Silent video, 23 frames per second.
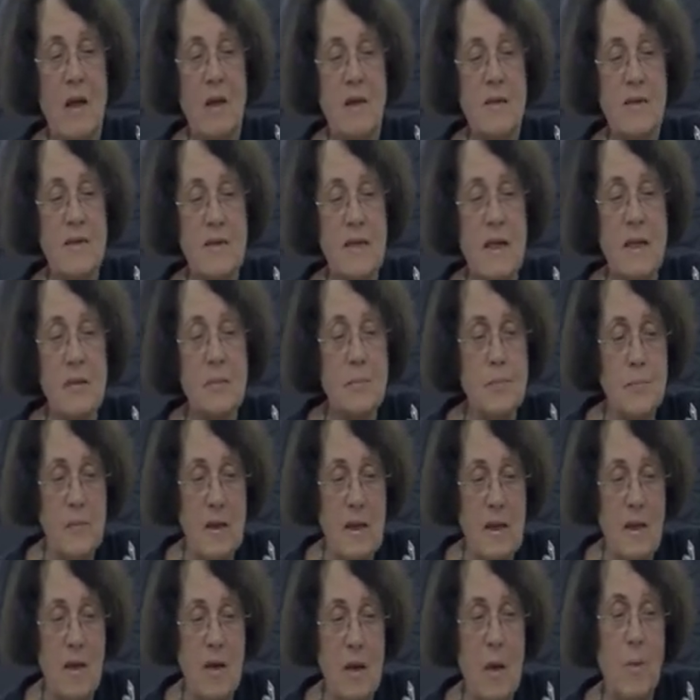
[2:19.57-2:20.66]
sent
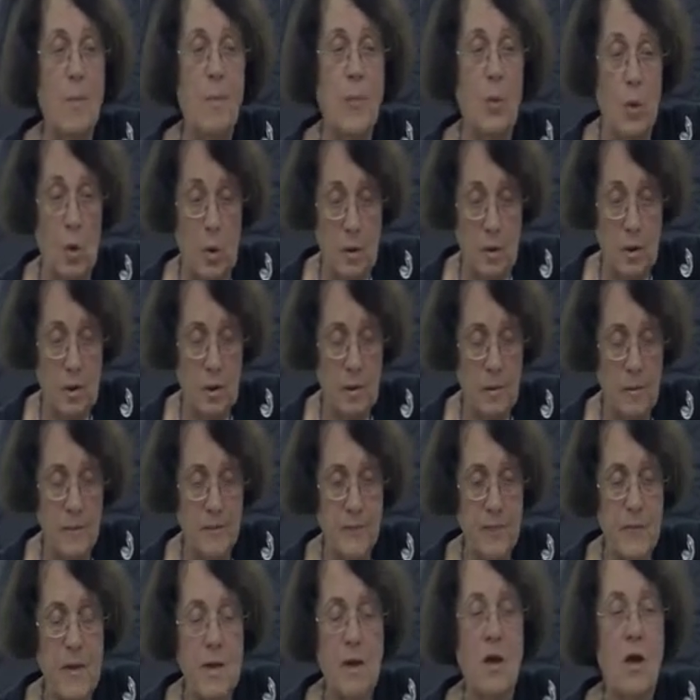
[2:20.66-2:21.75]
me a book
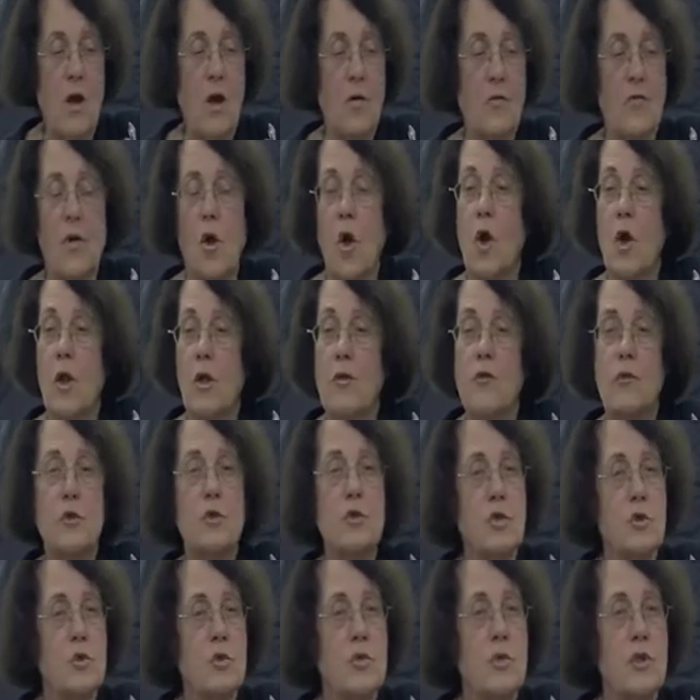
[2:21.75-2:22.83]
of all the
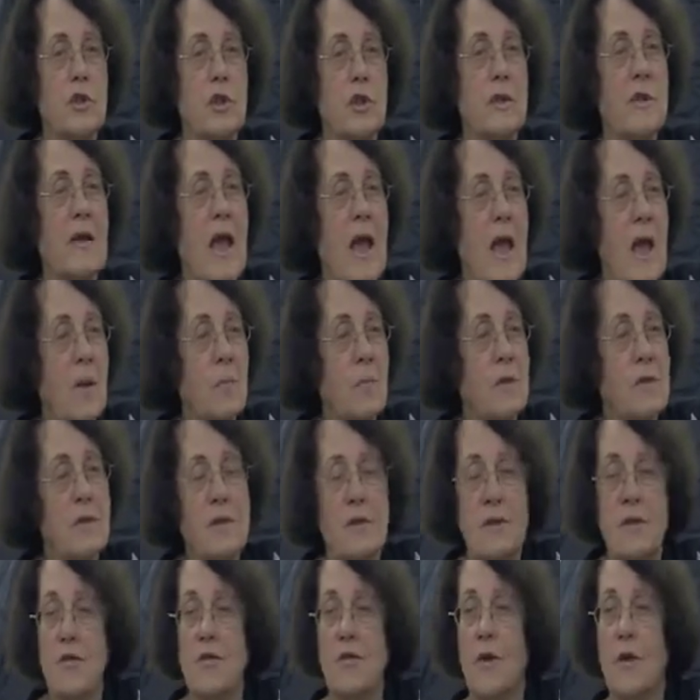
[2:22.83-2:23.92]
Jewish
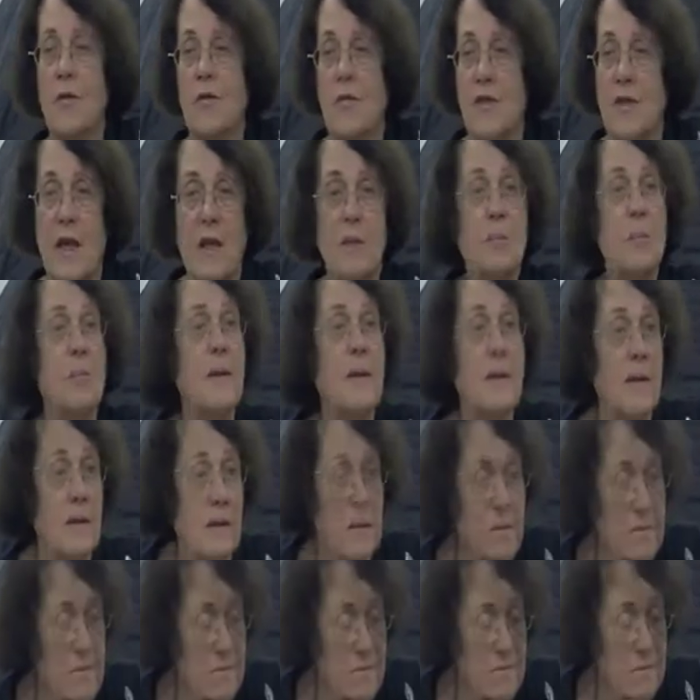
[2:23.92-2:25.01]
inhabitants of that
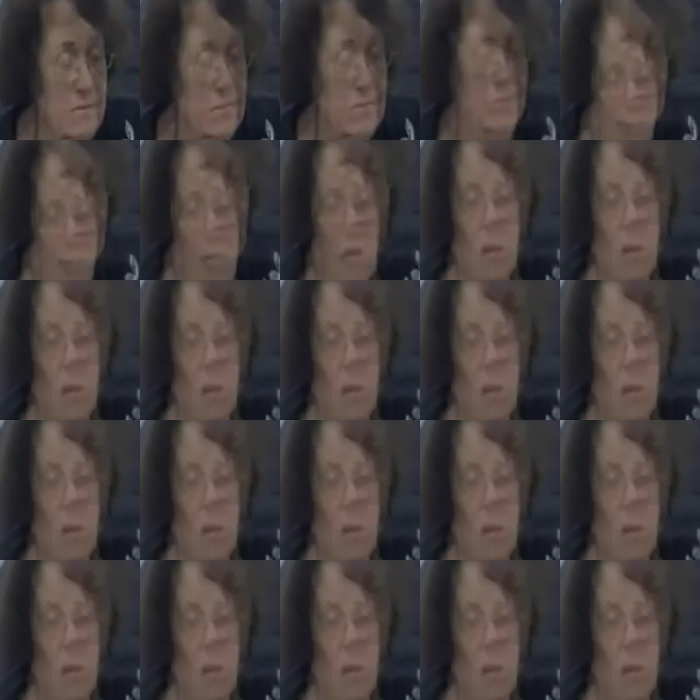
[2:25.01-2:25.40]
place.